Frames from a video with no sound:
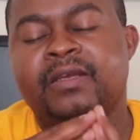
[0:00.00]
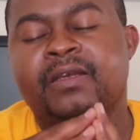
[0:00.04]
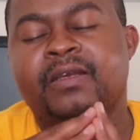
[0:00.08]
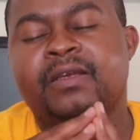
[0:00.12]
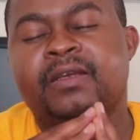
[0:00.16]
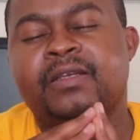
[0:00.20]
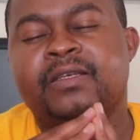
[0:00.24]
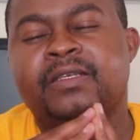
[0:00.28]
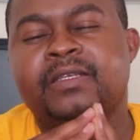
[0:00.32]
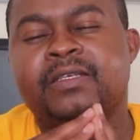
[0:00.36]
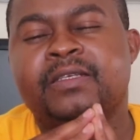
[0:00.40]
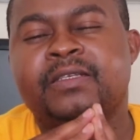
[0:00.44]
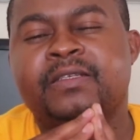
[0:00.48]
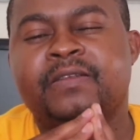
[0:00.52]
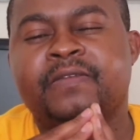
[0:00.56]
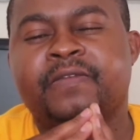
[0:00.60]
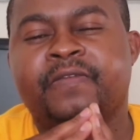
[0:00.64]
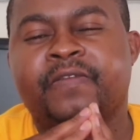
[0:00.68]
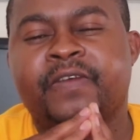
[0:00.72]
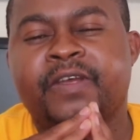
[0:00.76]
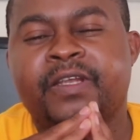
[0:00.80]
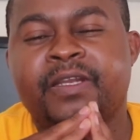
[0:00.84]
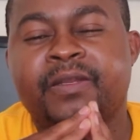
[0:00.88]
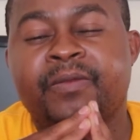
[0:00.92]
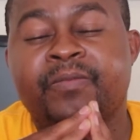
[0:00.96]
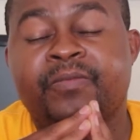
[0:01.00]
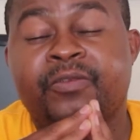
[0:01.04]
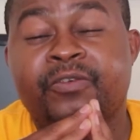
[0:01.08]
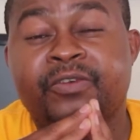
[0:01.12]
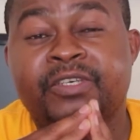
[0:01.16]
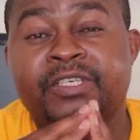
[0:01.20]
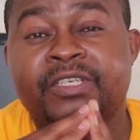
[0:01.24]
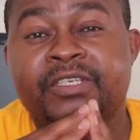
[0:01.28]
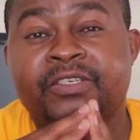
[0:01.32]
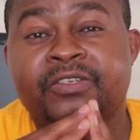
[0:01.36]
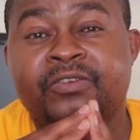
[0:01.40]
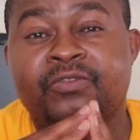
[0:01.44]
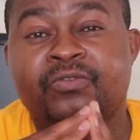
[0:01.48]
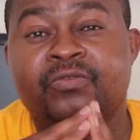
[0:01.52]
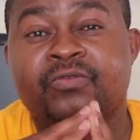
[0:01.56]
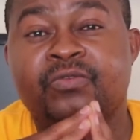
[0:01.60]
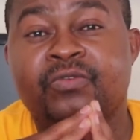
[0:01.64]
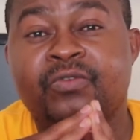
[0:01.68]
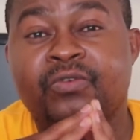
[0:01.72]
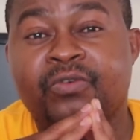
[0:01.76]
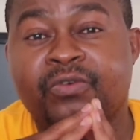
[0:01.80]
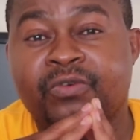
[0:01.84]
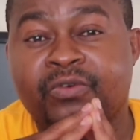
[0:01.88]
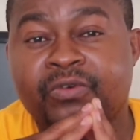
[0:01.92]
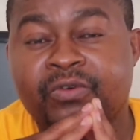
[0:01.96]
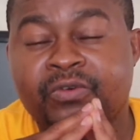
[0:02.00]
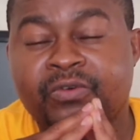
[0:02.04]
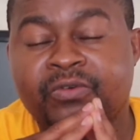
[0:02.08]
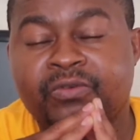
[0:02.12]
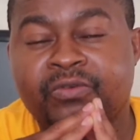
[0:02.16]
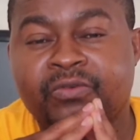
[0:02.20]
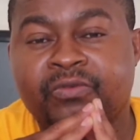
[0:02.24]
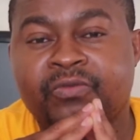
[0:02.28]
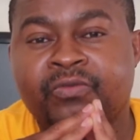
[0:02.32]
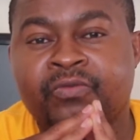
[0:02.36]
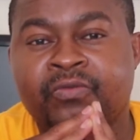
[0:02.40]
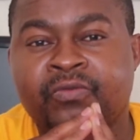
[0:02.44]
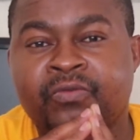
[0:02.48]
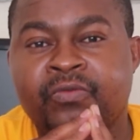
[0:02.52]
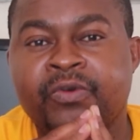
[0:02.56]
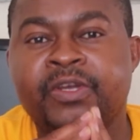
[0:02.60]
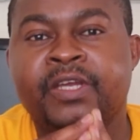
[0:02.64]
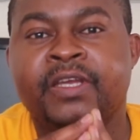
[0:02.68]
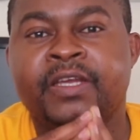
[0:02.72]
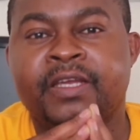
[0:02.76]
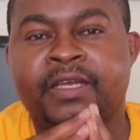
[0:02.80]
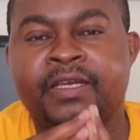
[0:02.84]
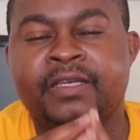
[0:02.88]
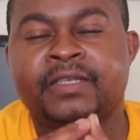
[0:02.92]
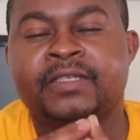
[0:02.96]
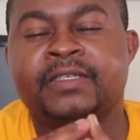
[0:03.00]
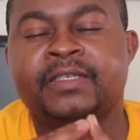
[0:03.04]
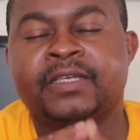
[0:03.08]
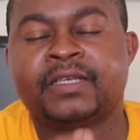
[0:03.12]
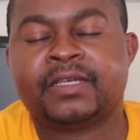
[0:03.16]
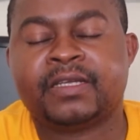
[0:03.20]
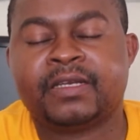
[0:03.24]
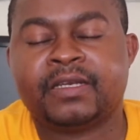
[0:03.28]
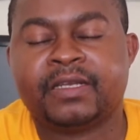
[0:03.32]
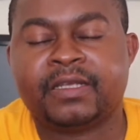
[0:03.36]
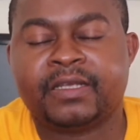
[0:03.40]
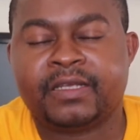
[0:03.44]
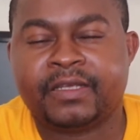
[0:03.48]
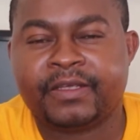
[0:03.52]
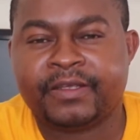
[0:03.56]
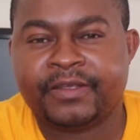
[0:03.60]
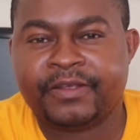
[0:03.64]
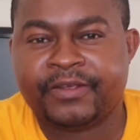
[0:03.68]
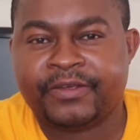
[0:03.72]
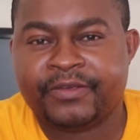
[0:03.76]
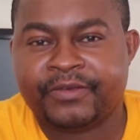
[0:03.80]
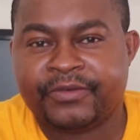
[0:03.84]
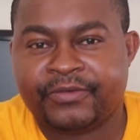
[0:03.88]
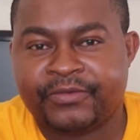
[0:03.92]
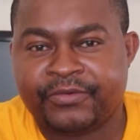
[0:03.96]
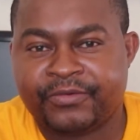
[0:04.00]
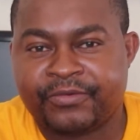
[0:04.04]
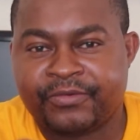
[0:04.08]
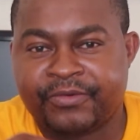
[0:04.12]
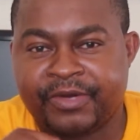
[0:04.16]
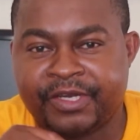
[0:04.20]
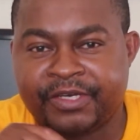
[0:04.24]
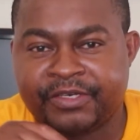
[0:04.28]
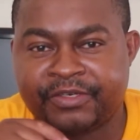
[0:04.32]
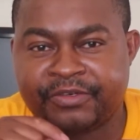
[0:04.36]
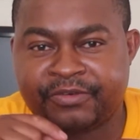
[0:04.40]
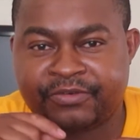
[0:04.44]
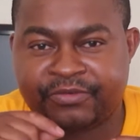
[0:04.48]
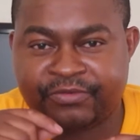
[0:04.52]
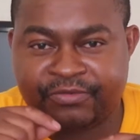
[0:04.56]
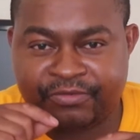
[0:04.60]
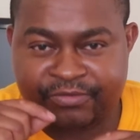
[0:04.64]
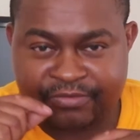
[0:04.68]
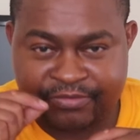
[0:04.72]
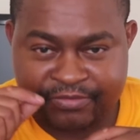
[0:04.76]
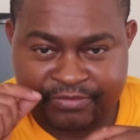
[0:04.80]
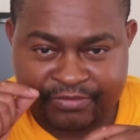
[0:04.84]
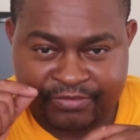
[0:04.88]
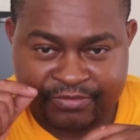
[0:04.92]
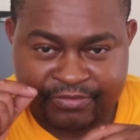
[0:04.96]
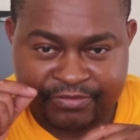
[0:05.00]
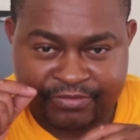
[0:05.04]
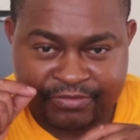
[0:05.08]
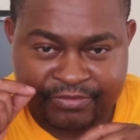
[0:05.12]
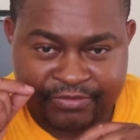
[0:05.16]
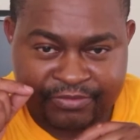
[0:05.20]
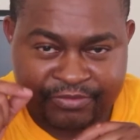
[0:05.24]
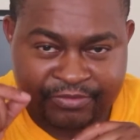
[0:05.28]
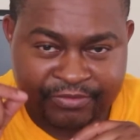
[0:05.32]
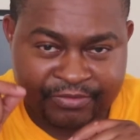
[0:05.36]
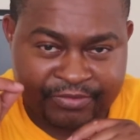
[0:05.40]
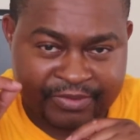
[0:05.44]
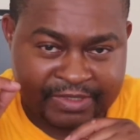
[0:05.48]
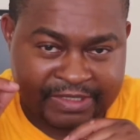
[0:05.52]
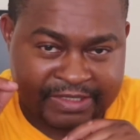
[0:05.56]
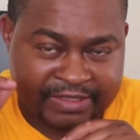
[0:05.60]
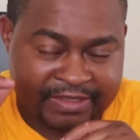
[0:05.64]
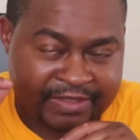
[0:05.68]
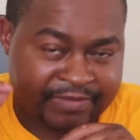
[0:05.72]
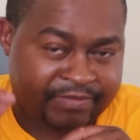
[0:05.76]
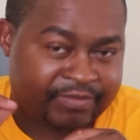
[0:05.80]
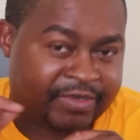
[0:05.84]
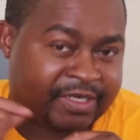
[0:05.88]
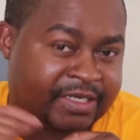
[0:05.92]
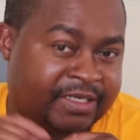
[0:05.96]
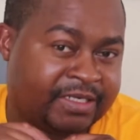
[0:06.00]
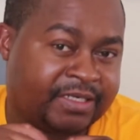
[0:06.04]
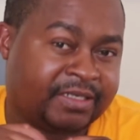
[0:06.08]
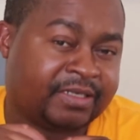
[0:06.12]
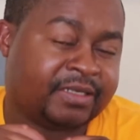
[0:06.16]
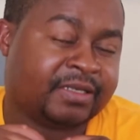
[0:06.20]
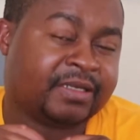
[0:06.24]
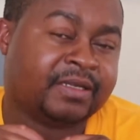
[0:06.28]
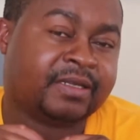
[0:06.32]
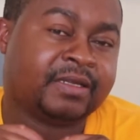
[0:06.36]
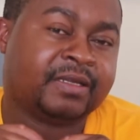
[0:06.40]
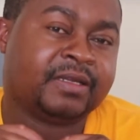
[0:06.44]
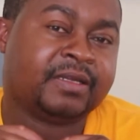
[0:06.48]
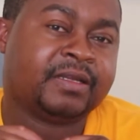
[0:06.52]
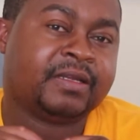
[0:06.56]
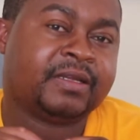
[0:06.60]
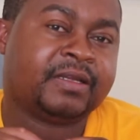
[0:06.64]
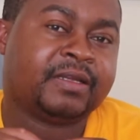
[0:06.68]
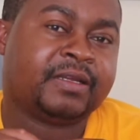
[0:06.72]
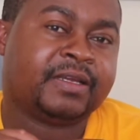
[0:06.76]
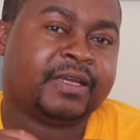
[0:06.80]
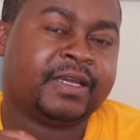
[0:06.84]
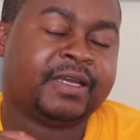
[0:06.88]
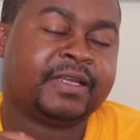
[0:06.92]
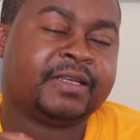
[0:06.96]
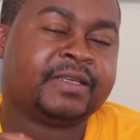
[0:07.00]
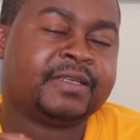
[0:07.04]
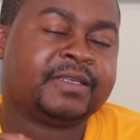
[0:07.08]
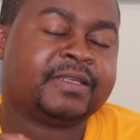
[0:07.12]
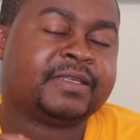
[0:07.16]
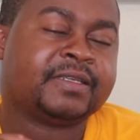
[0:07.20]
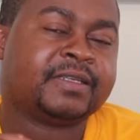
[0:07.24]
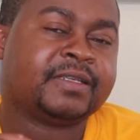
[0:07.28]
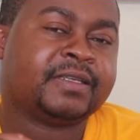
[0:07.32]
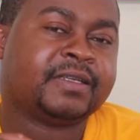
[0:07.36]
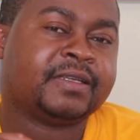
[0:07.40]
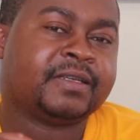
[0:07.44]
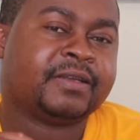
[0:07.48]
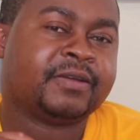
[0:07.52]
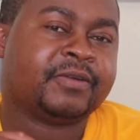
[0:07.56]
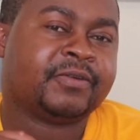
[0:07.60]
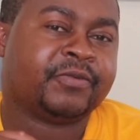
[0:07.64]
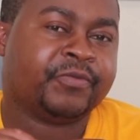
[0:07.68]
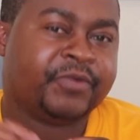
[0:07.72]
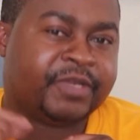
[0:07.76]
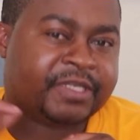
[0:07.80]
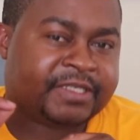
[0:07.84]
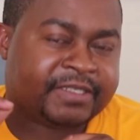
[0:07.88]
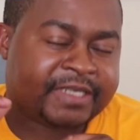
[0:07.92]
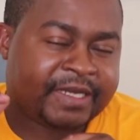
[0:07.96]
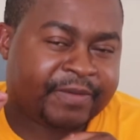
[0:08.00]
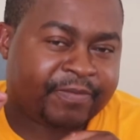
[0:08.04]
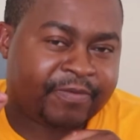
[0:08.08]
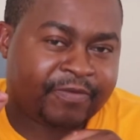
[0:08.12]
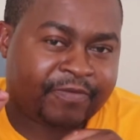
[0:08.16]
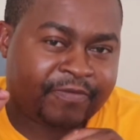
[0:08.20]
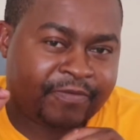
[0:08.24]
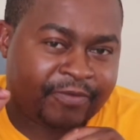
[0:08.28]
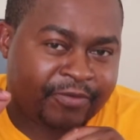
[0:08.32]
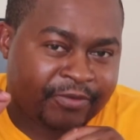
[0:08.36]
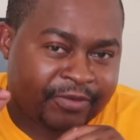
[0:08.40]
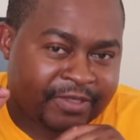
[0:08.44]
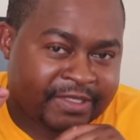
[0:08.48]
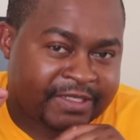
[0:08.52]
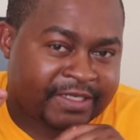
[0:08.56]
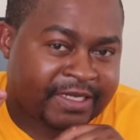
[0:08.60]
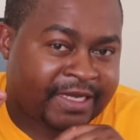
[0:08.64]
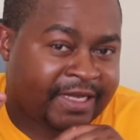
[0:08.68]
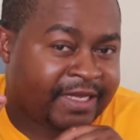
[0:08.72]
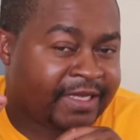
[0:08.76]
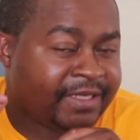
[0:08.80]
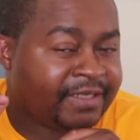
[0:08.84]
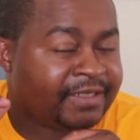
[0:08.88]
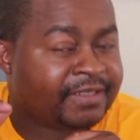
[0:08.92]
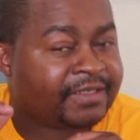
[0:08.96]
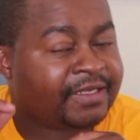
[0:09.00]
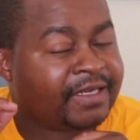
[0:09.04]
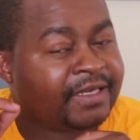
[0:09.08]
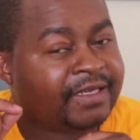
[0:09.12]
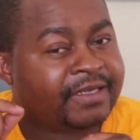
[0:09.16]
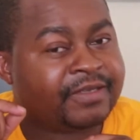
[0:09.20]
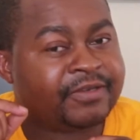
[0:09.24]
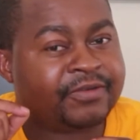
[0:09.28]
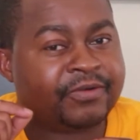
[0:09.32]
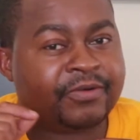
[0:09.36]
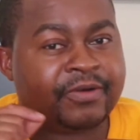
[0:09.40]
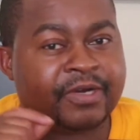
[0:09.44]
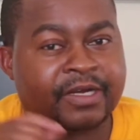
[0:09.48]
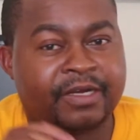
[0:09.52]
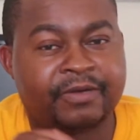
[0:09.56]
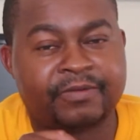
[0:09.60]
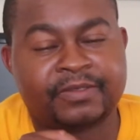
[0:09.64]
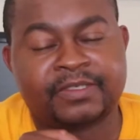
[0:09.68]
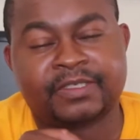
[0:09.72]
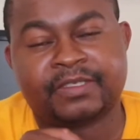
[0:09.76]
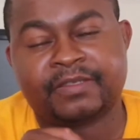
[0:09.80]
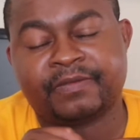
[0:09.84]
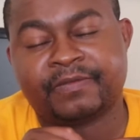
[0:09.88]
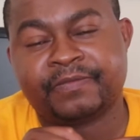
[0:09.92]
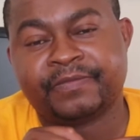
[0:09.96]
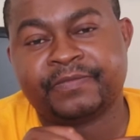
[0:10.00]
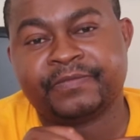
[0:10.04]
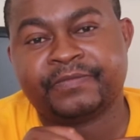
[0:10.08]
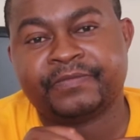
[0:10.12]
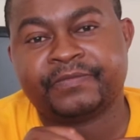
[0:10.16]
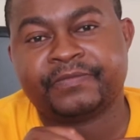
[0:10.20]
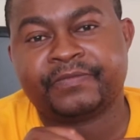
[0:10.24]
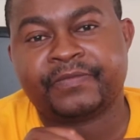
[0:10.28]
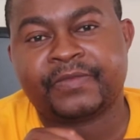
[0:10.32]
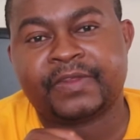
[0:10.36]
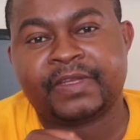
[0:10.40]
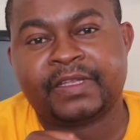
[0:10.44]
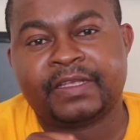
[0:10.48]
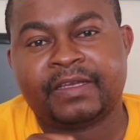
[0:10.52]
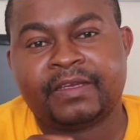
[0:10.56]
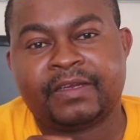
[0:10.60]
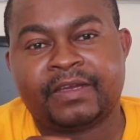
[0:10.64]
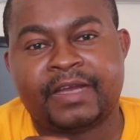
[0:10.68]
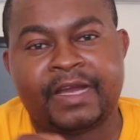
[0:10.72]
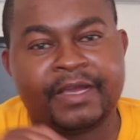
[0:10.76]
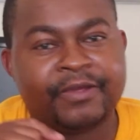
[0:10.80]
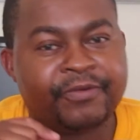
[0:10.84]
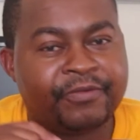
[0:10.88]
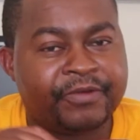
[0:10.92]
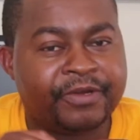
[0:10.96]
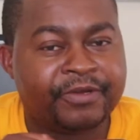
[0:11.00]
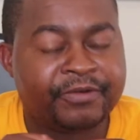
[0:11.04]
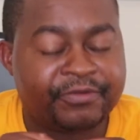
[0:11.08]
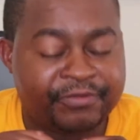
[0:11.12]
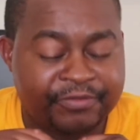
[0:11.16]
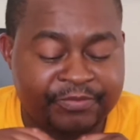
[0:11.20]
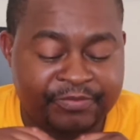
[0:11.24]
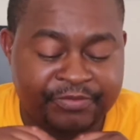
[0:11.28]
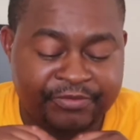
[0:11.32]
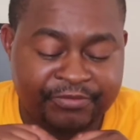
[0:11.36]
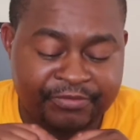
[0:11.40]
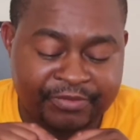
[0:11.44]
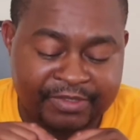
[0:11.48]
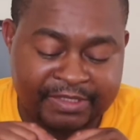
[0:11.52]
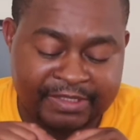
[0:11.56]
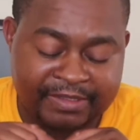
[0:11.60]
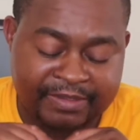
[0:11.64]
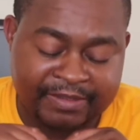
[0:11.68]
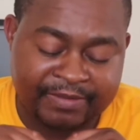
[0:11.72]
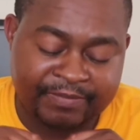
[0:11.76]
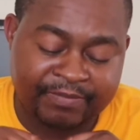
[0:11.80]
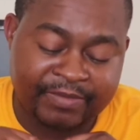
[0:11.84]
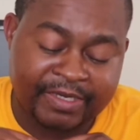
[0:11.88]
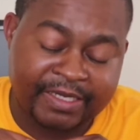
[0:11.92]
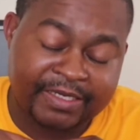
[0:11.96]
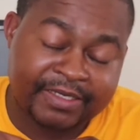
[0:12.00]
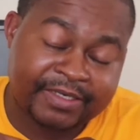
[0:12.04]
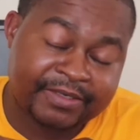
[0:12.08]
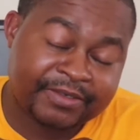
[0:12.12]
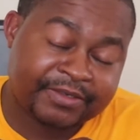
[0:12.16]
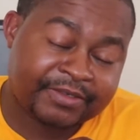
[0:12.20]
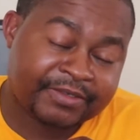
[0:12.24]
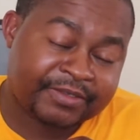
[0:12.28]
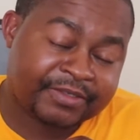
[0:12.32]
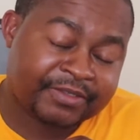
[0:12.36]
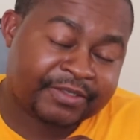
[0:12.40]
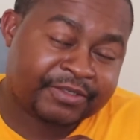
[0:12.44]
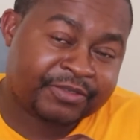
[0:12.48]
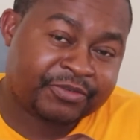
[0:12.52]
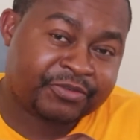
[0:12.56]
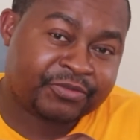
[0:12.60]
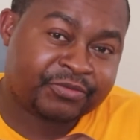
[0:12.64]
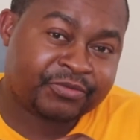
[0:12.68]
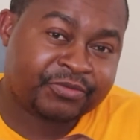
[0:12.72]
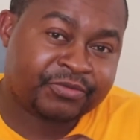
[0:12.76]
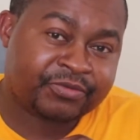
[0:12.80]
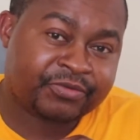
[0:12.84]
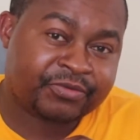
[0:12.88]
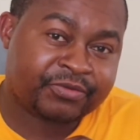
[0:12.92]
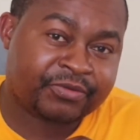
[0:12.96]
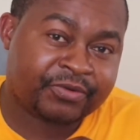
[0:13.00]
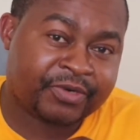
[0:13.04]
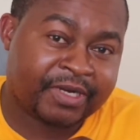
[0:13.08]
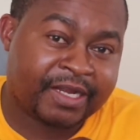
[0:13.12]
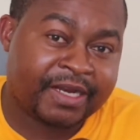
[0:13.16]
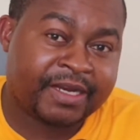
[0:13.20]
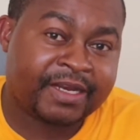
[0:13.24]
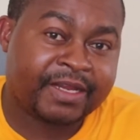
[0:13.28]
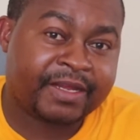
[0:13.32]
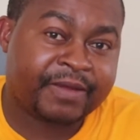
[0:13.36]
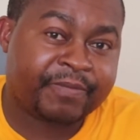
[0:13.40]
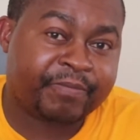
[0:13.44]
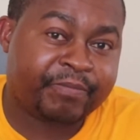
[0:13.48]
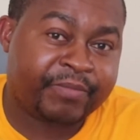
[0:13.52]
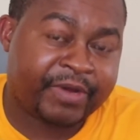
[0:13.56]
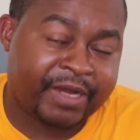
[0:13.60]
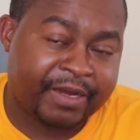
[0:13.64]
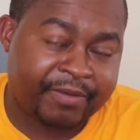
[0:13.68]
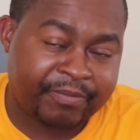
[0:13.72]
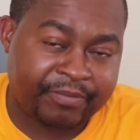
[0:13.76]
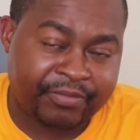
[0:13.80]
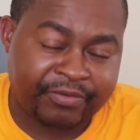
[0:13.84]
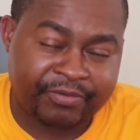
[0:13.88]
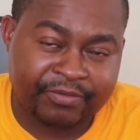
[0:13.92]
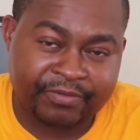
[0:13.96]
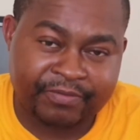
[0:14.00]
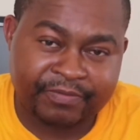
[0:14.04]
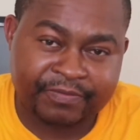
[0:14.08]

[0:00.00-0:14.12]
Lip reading: it is very important to know where exactly you want to use the battery and which type of loads are inside your house. Are you going to be using the batteries to run a pump?